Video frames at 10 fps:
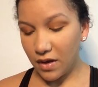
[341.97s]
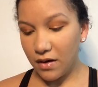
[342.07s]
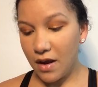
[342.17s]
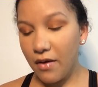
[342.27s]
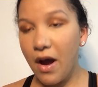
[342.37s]

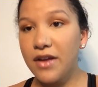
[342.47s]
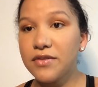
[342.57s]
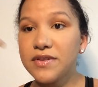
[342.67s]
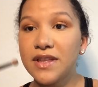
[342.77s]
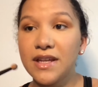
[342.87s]
Now I
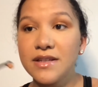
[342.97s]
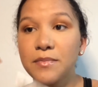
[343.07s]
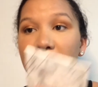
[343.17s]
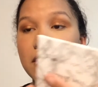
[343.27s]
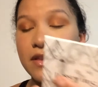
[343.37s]
use this
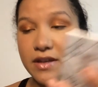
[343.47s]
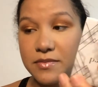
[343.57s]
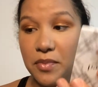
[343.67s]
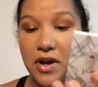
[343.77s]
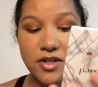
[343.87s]

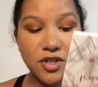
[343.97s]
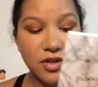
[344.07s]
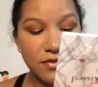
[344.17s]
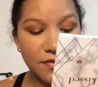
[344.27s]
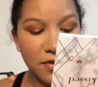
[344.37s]
brush
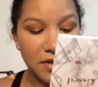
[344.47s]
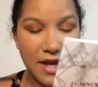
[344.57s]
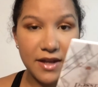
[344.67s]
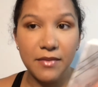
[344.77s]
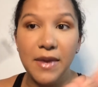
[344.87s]
for
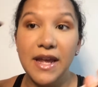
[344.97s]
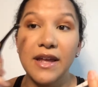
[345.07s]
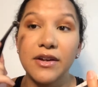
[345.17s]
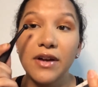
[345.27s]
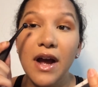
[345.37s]
like my
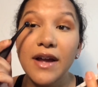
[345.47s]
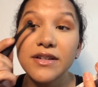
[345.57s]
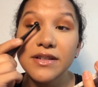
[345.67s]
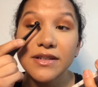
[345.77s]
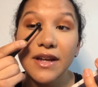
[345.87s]
inner eye
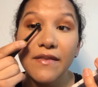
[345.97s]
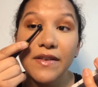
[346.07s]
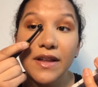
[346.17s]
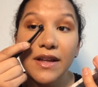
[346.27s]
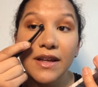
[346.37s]
just because like I
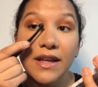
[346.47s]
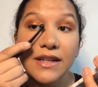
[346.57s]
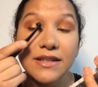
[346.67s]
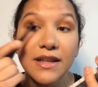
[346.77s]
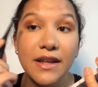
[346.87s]
feel like it
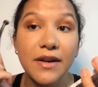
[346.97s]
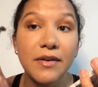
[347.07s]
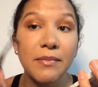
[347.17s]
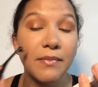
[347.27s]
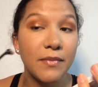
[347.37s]
gets in
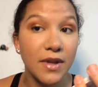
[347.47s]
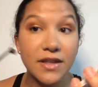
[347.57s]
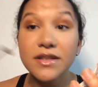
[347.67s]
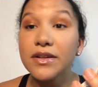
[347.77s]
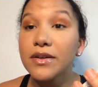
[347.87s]
there
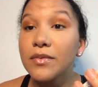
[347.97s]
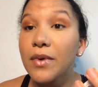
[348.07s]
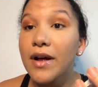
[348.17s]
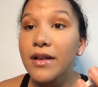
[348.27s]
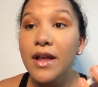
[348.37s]
easier and
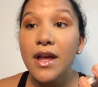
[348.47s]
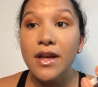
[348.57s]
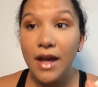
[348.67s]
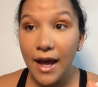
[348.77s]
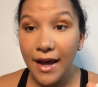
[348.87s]
well.
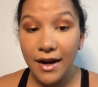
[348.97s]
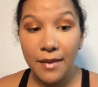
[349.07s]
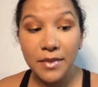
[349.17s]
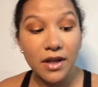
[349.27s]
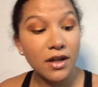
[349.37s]
And
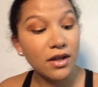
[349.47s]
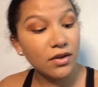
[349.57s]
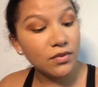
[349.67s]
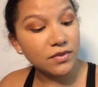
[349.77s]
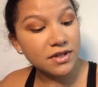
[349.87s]
I'm gonna
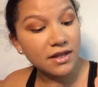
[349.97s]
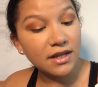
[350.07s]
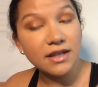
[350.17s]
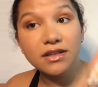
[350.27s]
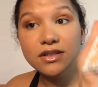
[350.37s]
use
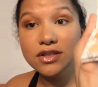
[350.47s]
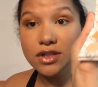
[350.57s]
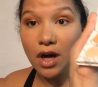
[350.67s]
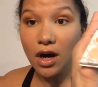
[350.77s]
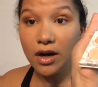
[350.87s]
the
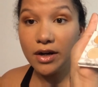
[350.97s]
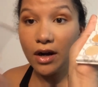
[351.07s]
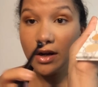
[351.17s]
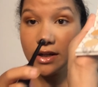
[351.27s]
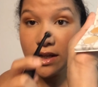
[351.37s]
star
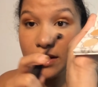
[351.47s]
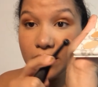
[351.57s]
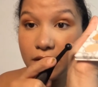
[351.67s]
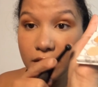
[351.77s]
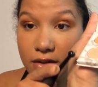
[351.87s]
on
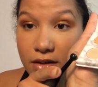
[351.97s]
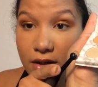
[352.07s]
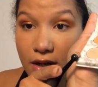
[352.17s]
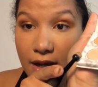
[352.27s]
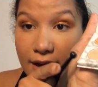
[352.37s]
here.
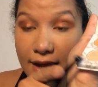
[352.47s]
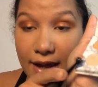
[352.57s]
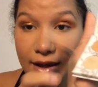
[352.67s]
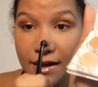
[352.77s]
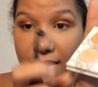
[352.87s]

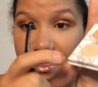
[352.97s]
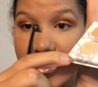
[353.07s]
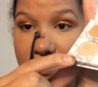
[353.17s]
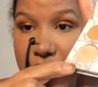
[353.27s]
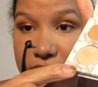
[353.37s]

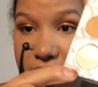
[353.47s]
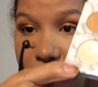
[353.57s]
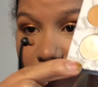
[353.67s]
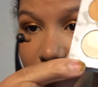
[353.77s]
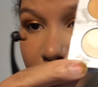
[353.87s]
Can you see
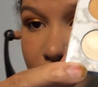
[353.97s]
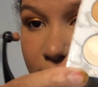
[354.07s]
that?